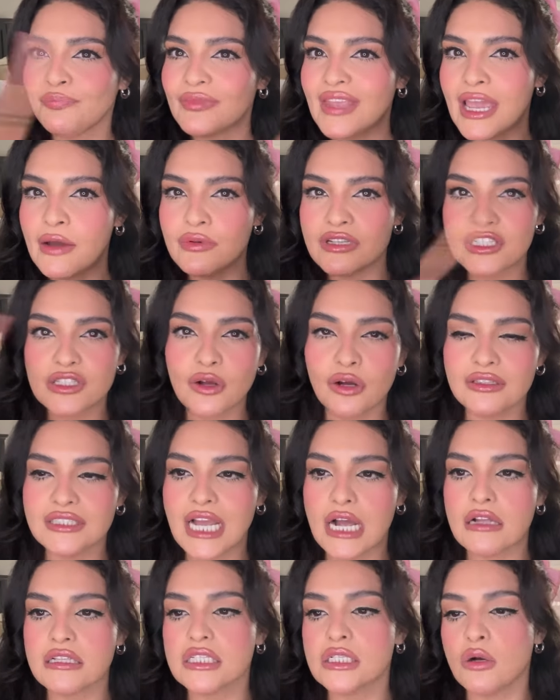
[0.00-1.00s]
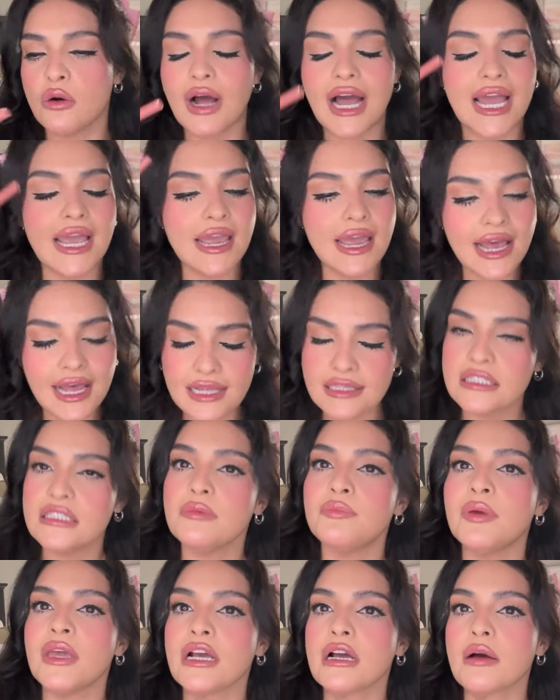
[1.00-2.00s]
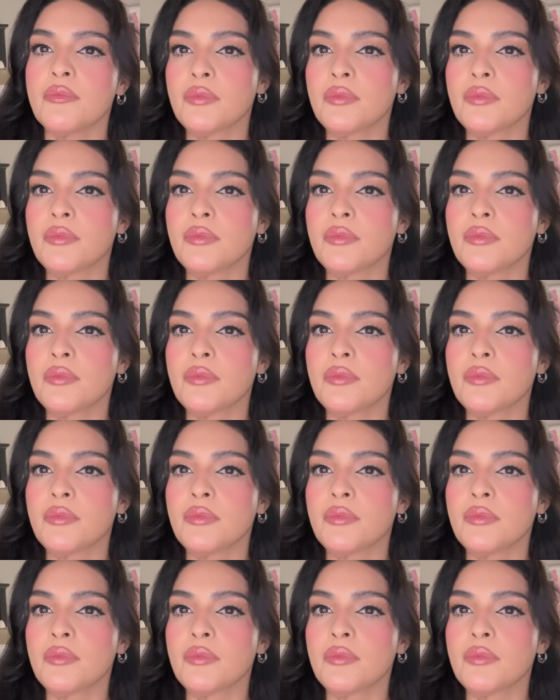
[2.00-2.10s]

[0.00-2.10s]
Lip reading: It was sold out, so I had to pick